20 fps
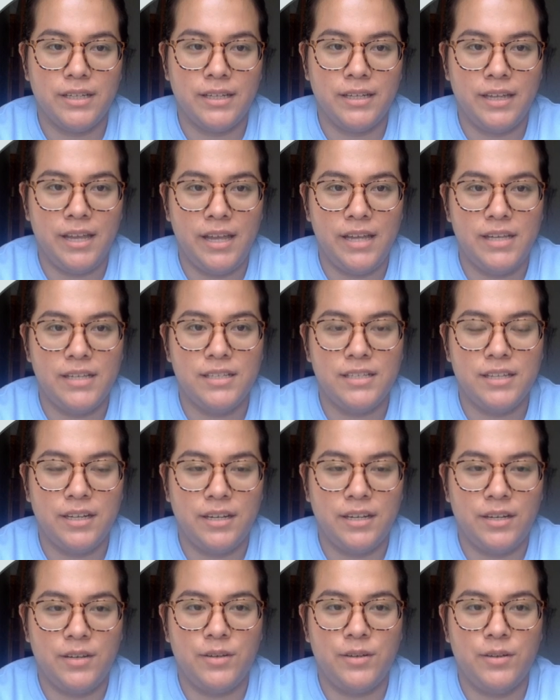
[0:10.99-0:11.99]
in case
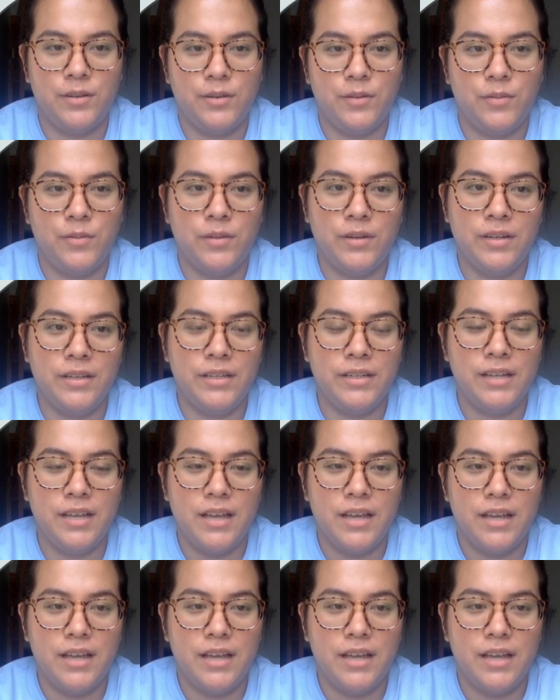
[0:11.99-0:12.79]
study 1.